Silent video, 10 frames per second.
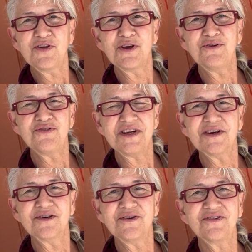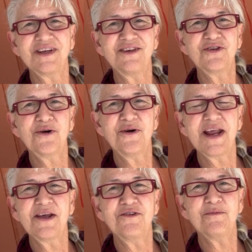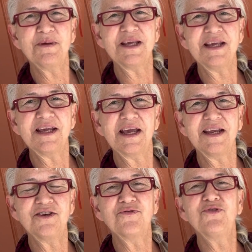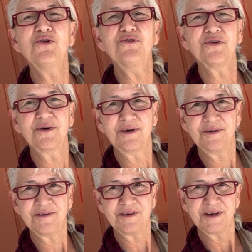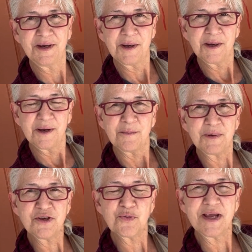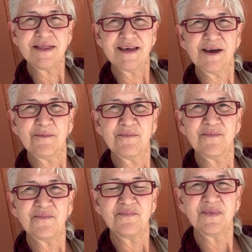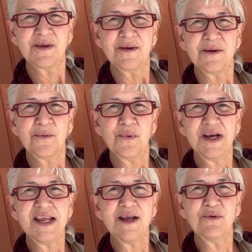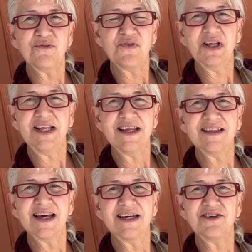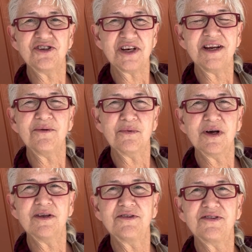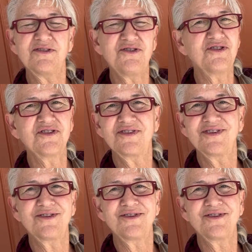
those years, it turned out to be a diffuser between them when he was feeling that she was just